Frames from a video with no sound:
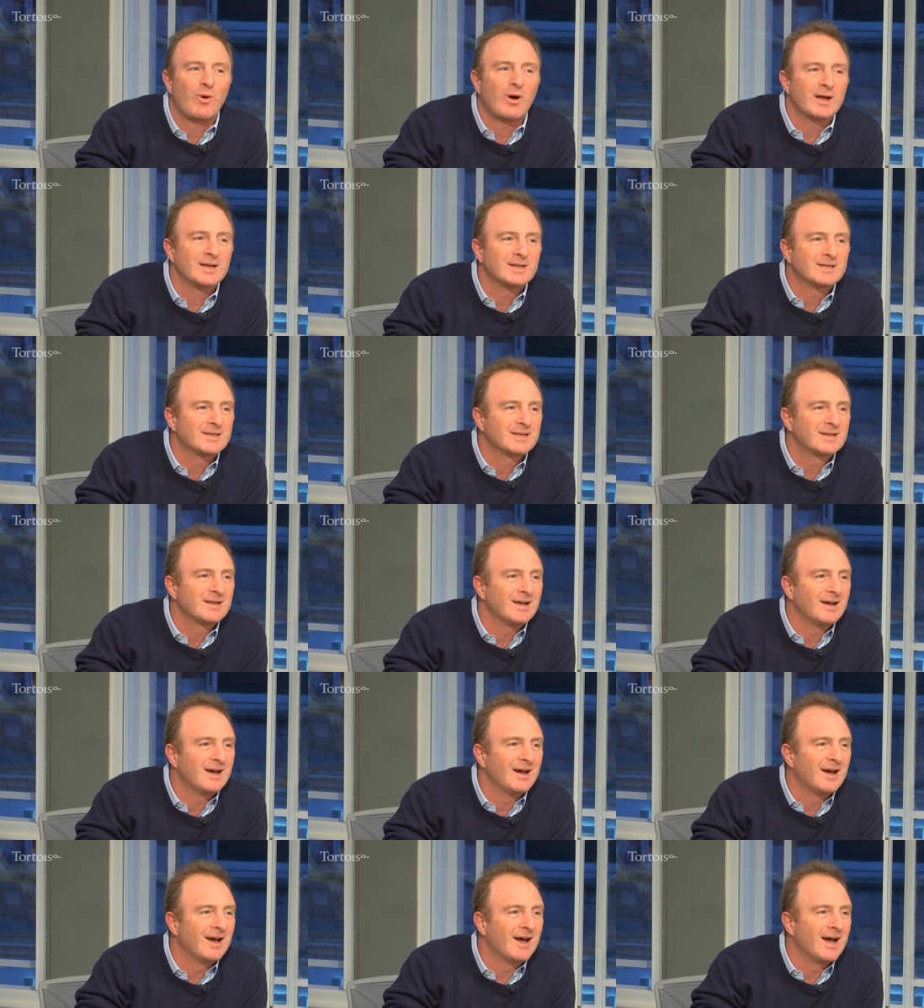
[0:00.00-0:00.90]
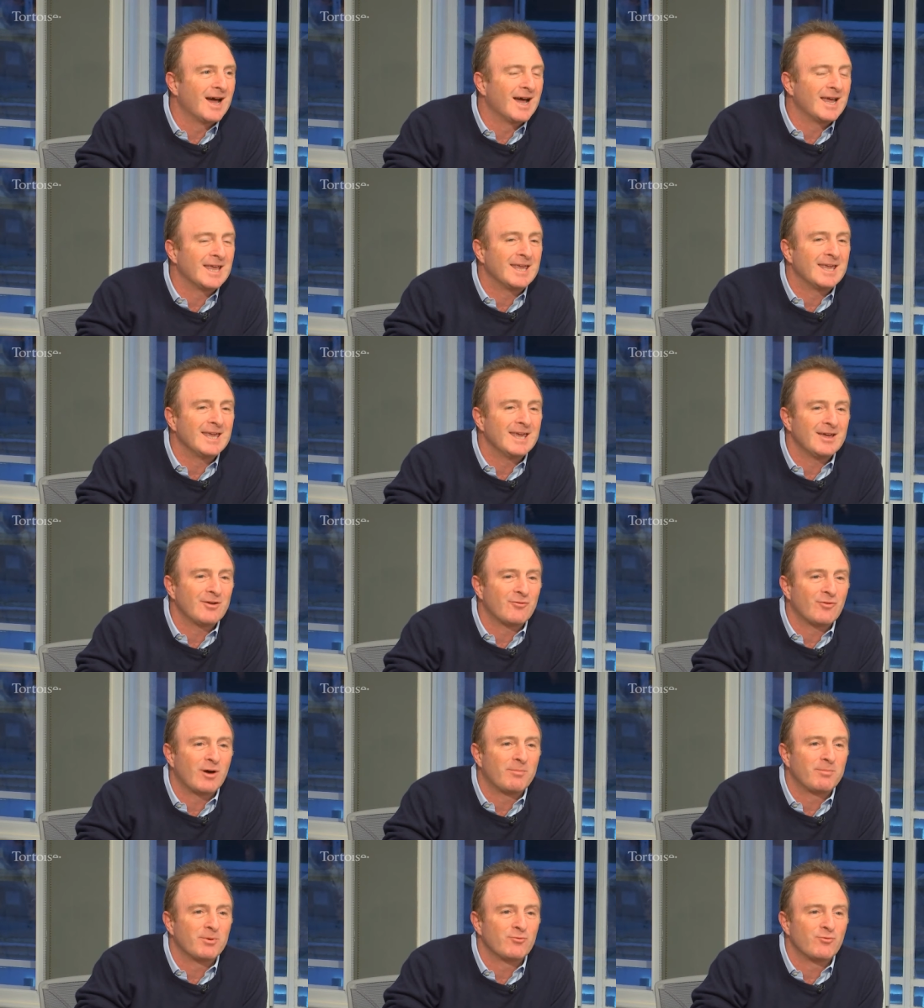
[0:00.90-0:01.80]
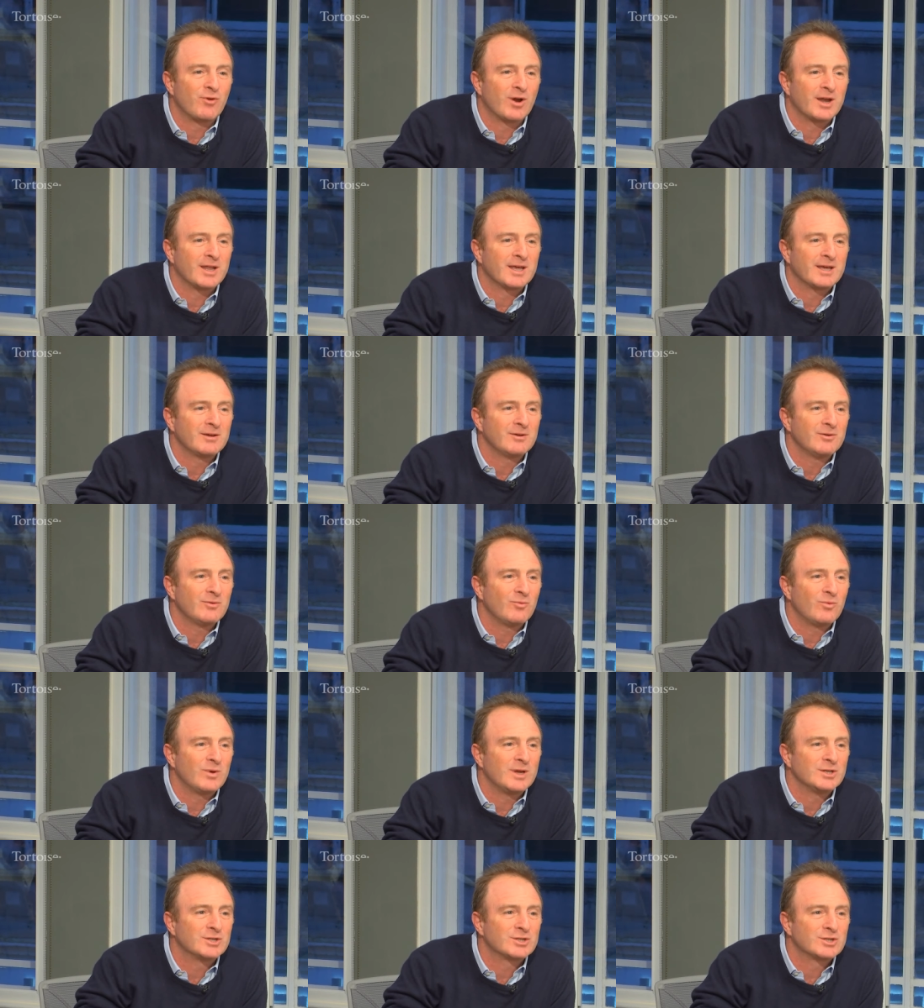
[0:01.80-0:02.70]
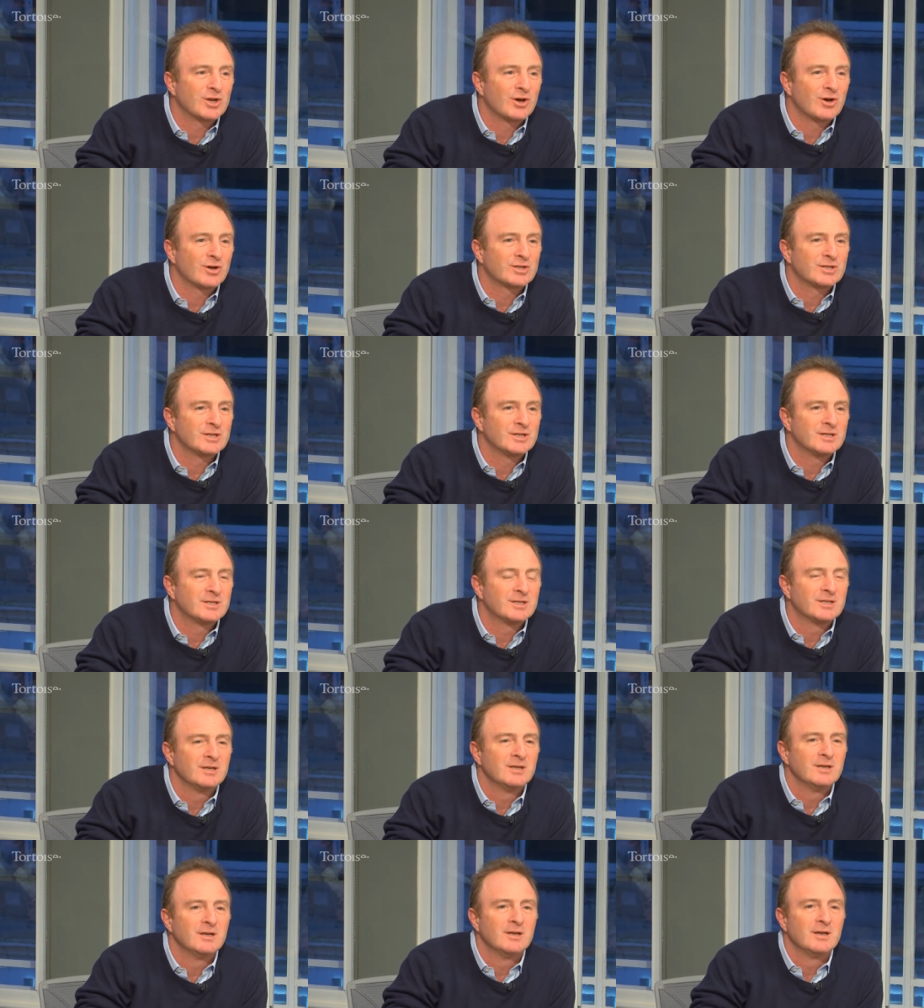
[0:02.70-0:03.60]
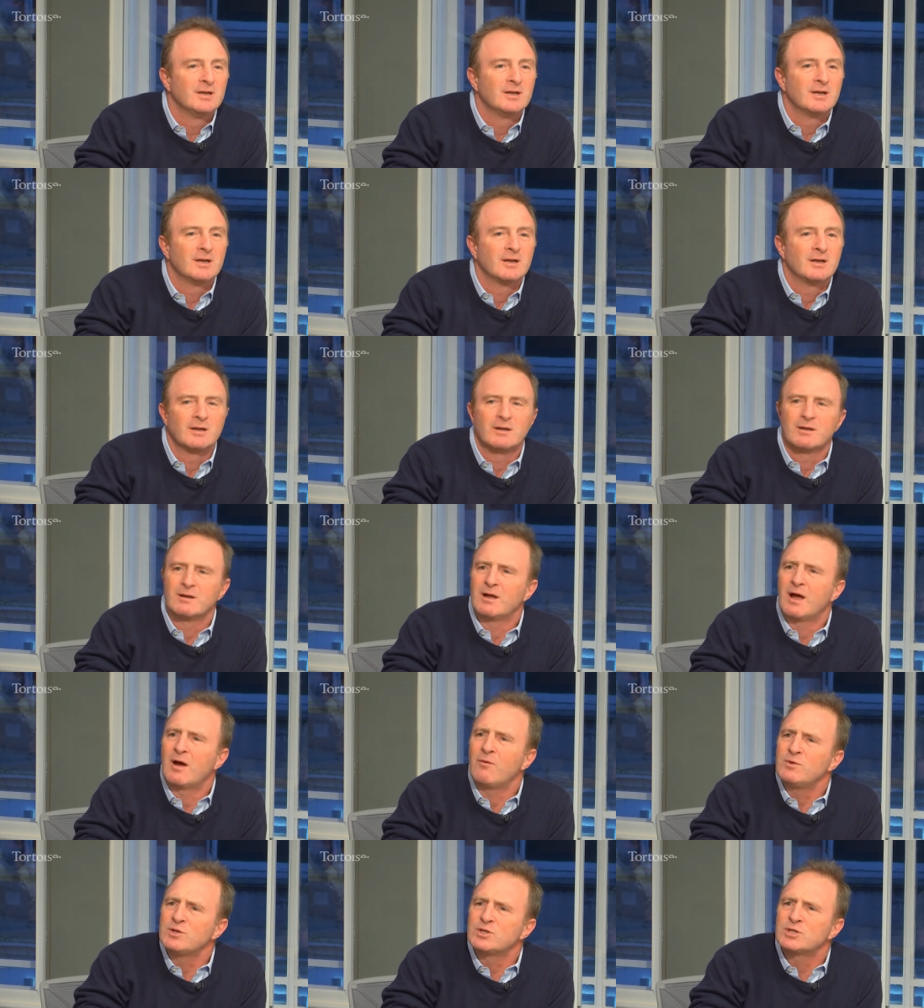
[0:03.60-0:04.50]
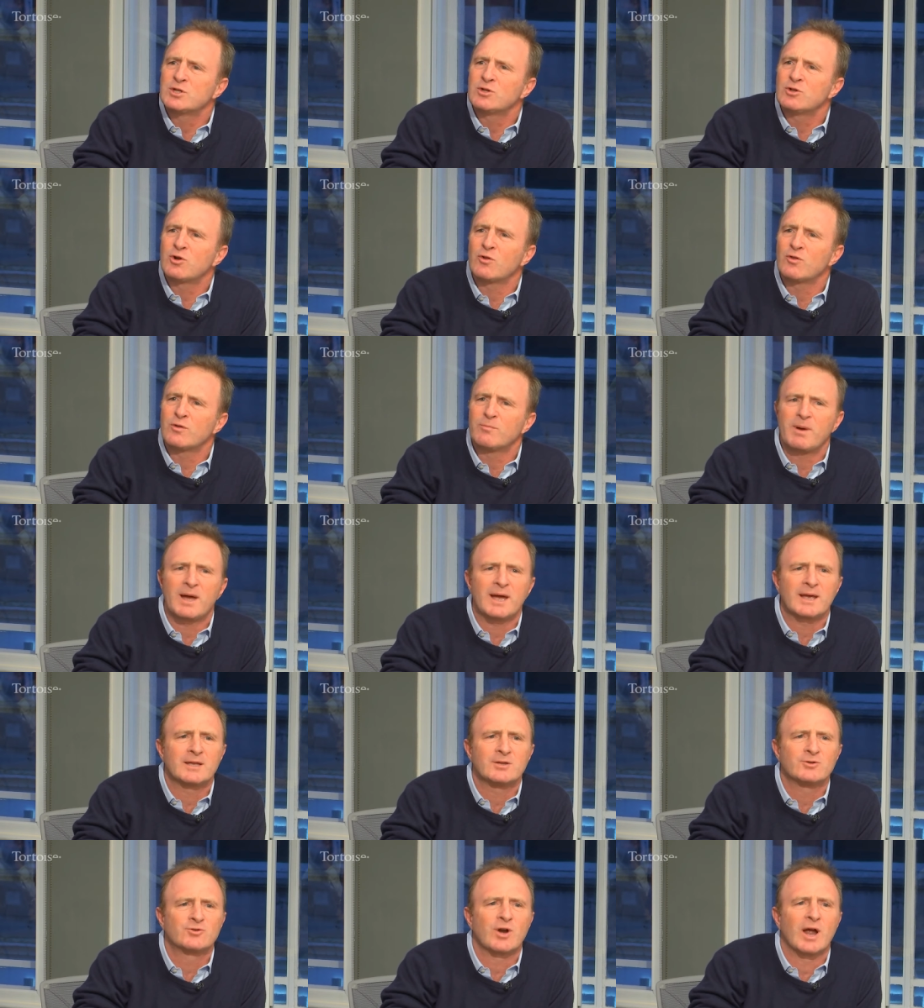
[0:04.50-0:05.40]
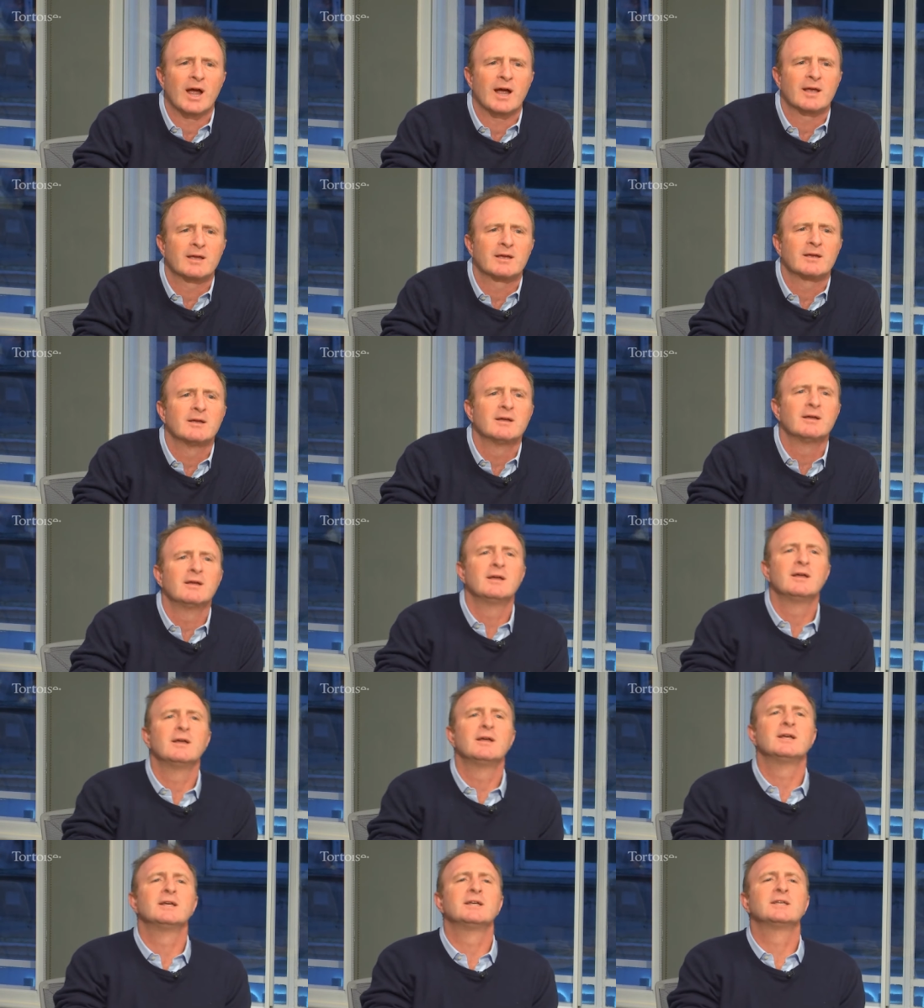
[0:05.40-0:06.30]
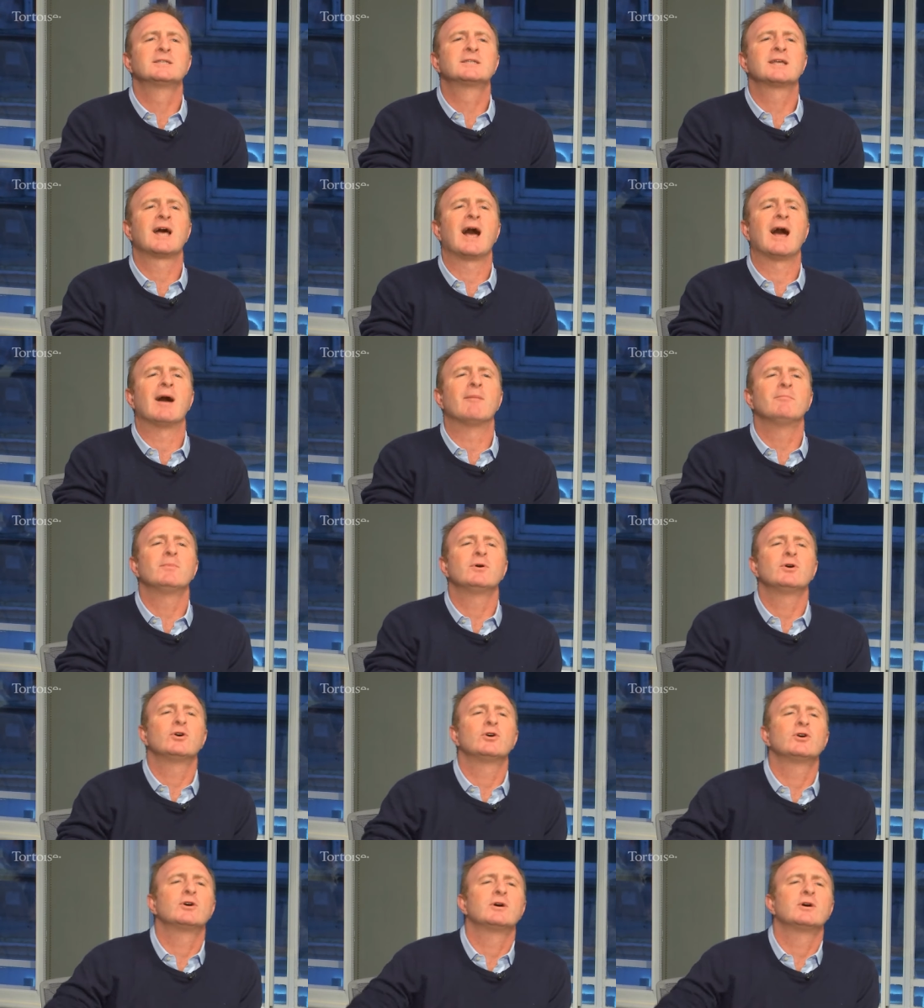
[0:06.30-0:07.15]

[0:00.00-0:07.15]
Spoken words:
quite a year up and running. We started... Have we still got the backing track? Sam?